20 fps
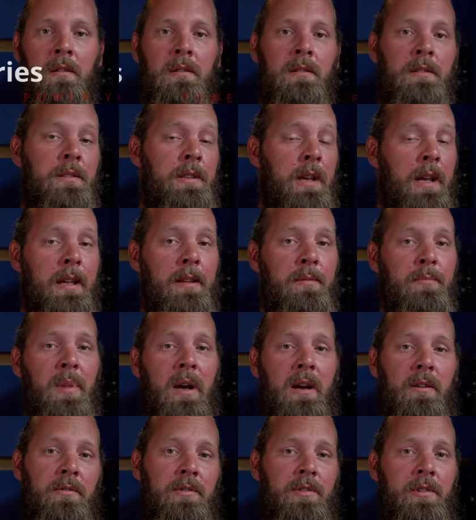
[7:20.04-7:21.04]
The second
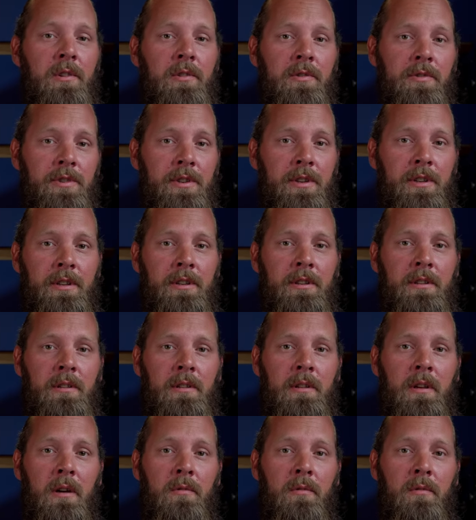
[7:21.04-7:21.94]
power solution